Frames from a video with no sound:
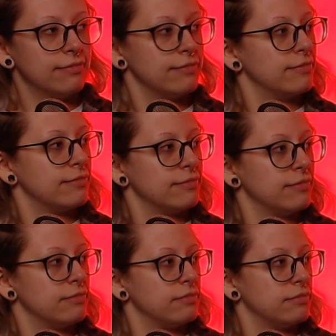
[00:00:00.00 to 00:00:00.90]

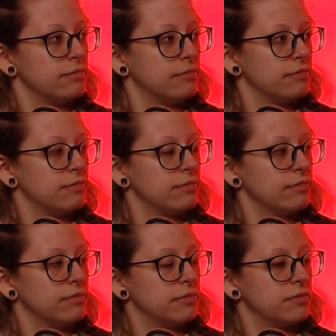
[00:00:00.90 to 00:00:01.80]

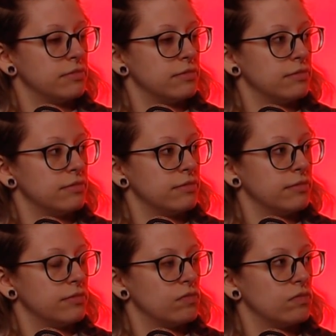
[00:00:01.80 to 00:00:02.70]

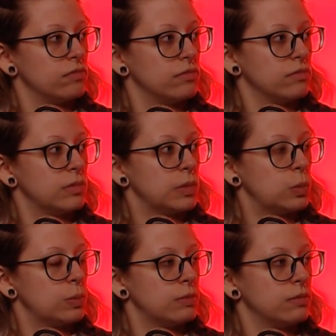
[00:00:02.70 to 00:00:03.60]

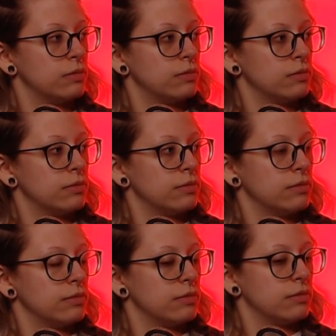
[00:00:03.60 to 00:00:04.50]

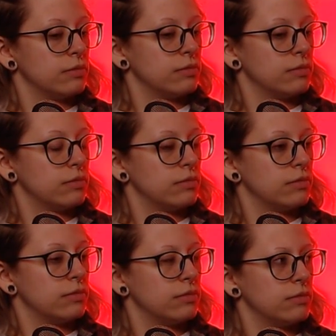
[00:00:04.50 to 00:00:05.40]

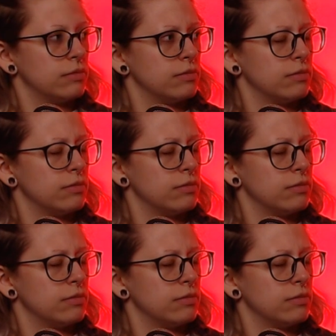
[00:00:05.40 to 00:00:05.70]
(silent)